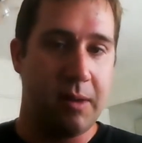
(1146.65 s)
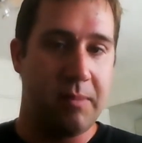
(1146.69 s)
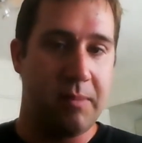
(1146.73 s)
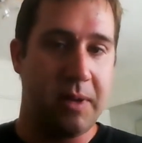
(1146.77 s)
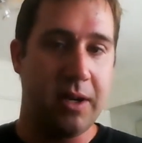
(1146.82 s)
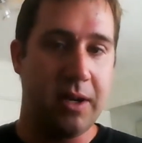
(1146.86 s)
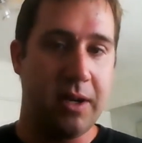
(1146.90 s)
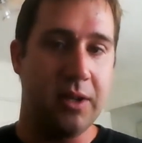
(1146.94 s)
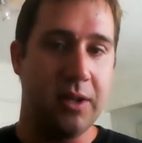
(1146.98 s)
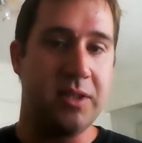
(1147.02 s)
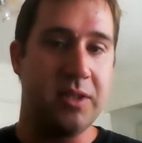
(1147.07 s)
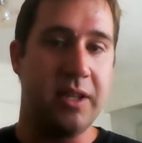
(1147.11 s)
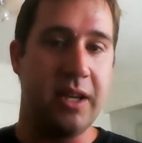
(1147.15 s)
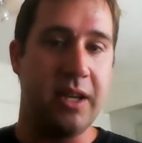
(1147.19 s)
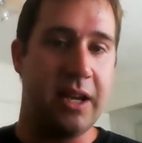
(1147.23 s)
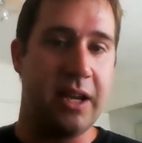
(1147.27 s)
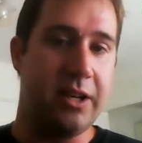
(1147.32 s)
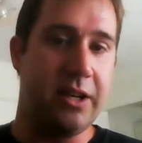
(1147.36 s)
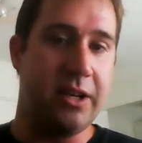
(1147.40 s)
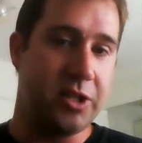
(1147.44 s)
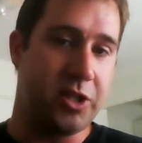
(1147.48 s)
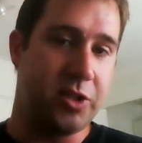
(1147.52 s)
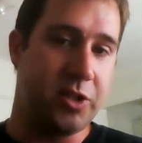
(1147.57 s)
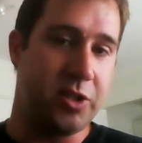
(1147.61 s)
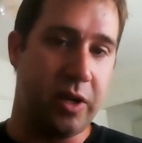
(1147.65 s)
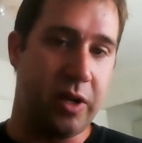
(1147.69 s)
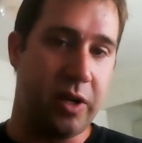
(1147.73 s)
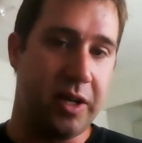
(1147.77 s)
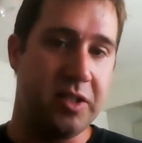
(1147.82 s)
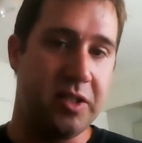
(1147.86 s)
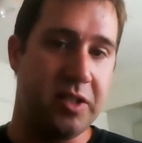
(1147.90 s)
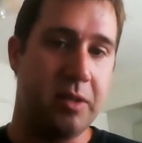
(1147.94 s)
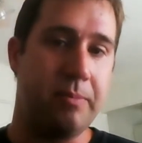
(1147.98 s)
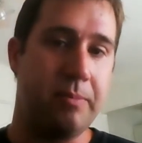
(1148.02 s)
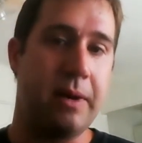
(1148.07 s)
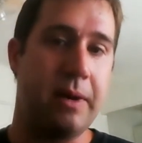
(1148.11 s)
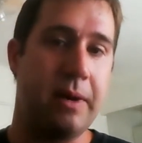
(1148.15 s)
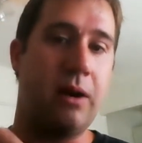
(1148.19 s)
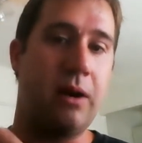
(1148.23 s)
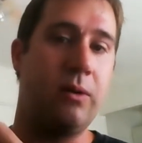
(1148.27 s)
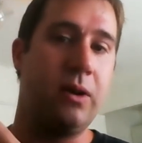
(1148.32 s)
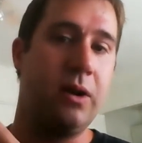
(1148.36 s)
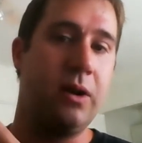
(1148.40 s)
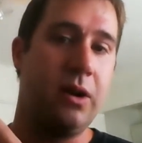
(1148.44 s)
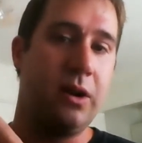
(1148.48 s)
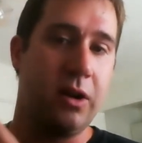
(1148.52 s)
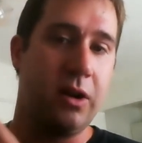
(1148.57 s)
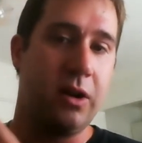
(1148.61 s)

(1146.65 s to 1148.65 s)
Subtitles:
because the industry is about